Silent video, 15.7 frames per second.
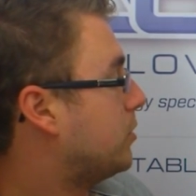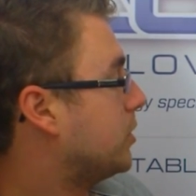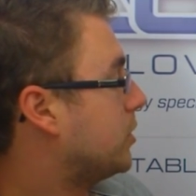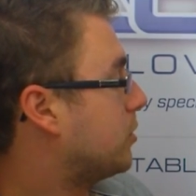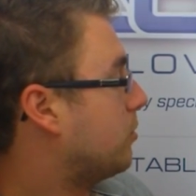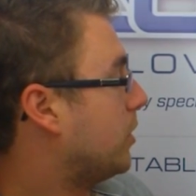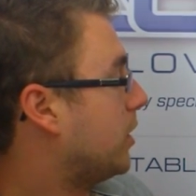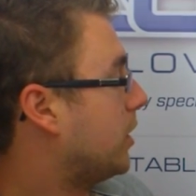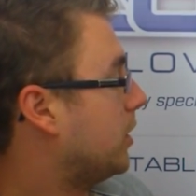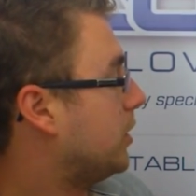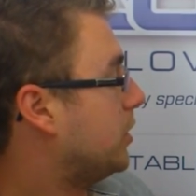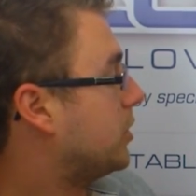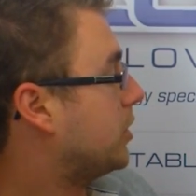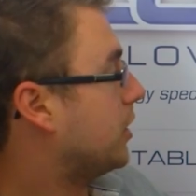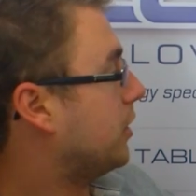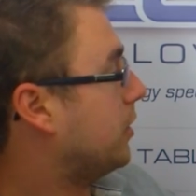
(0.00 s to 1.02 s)
just quickly
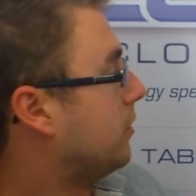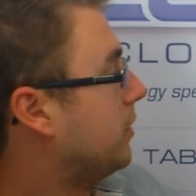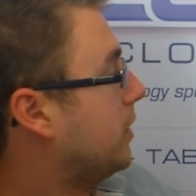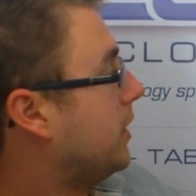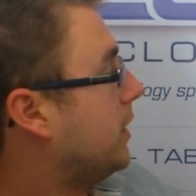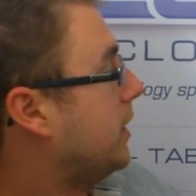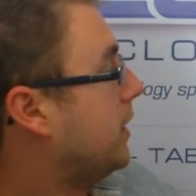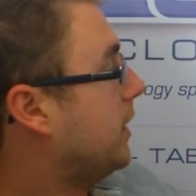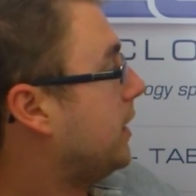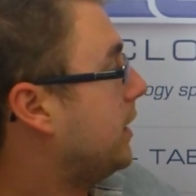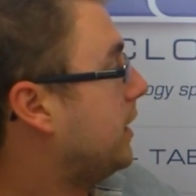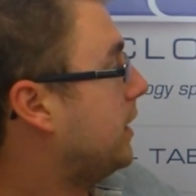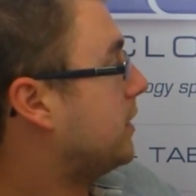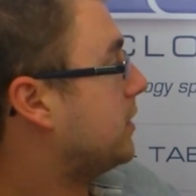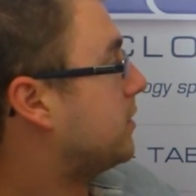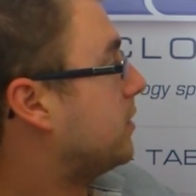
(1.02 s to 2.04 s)
show you
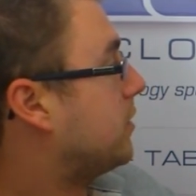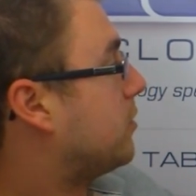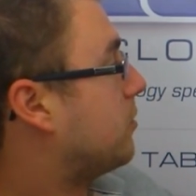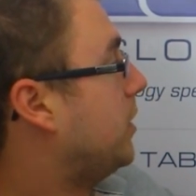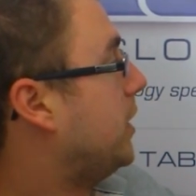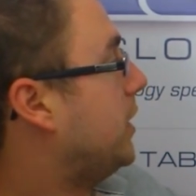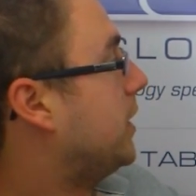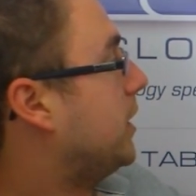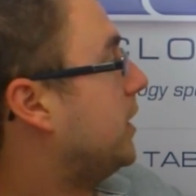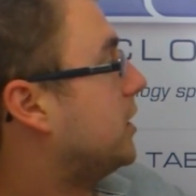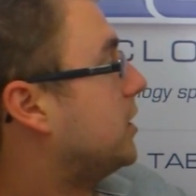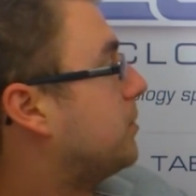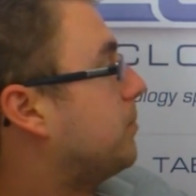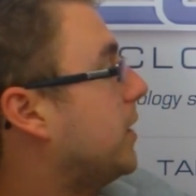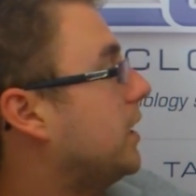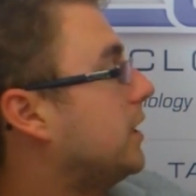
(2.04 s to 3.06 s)
is the 3D
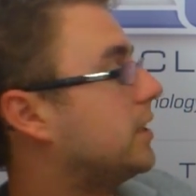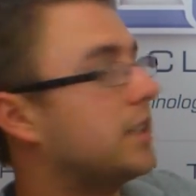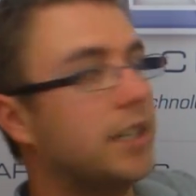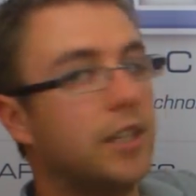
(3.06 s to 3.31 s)
space.